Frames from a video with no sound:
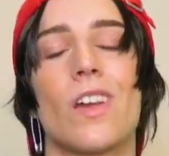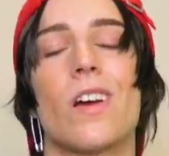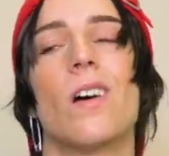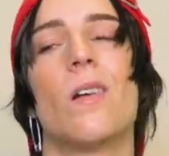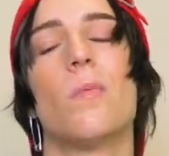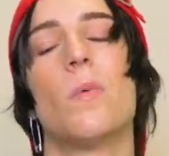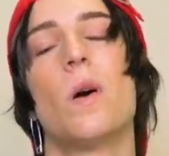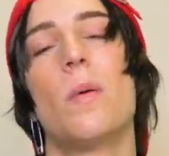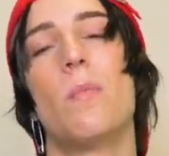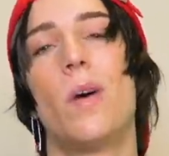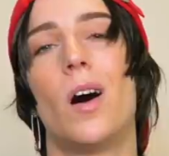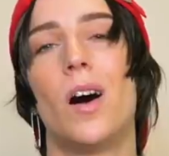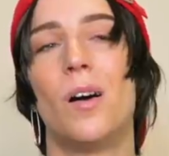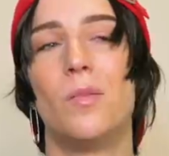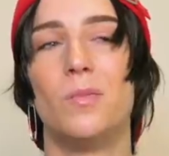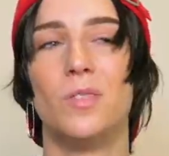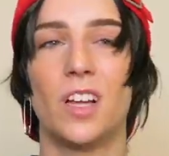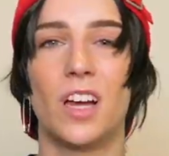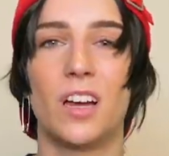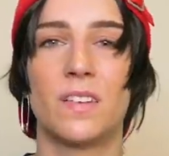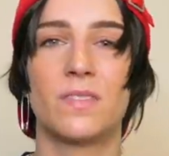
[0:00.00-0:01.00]
Oh, my
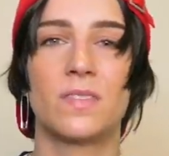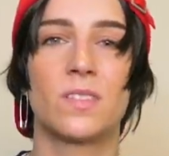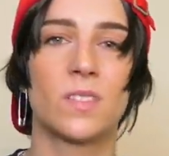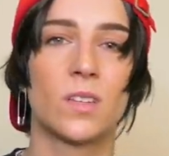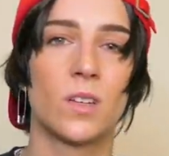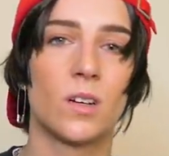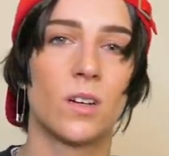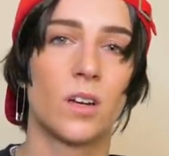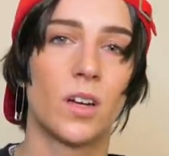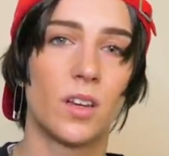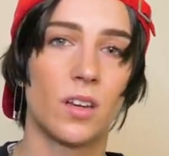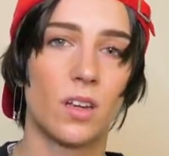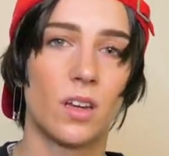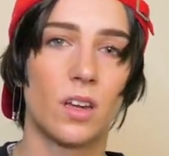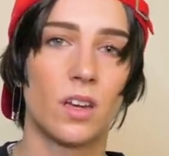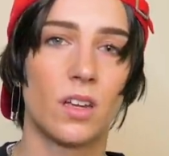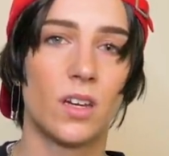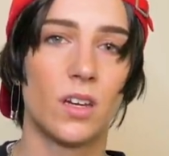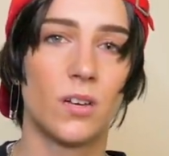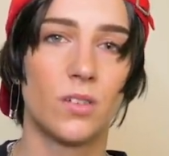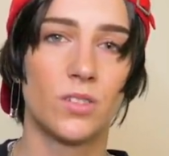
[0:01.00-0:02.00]
mom left, so I,
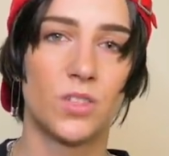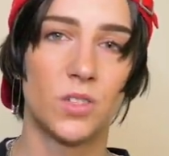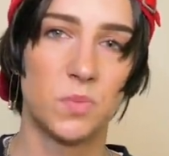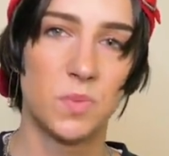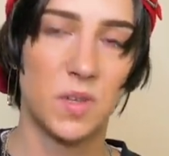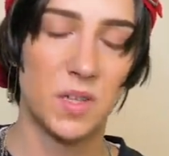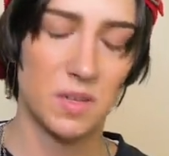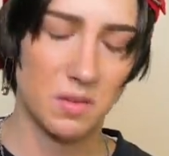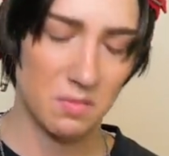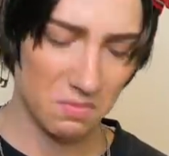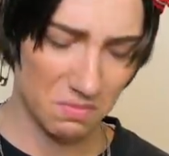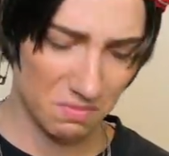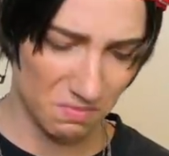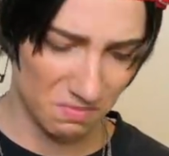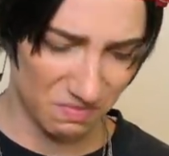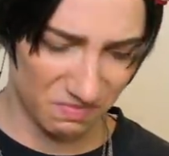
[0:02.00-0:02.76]
I know what you mean.